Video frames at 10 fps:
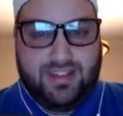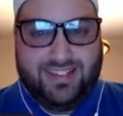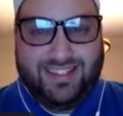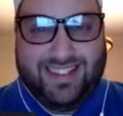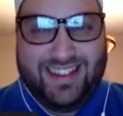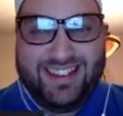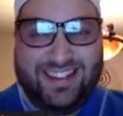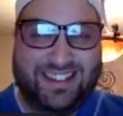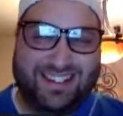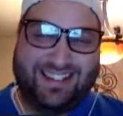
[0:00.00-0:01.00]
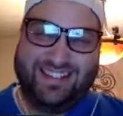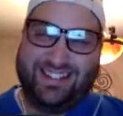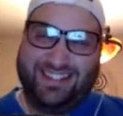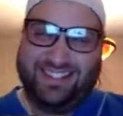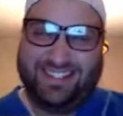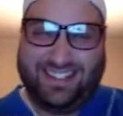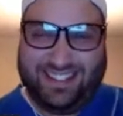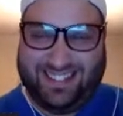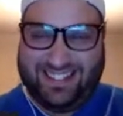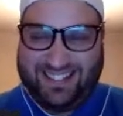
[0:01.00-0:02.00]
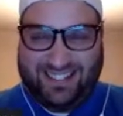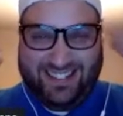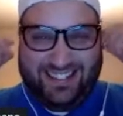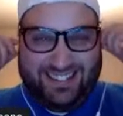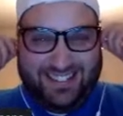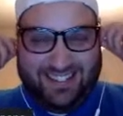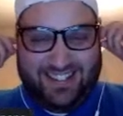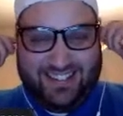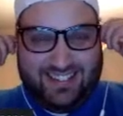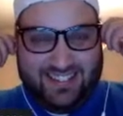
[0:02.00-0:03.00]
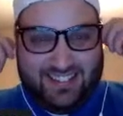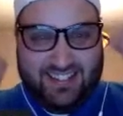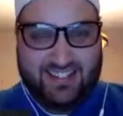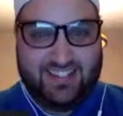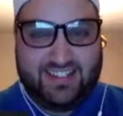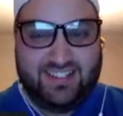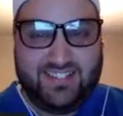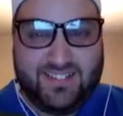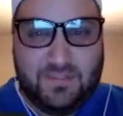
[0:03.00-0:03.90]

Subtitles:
[no speech]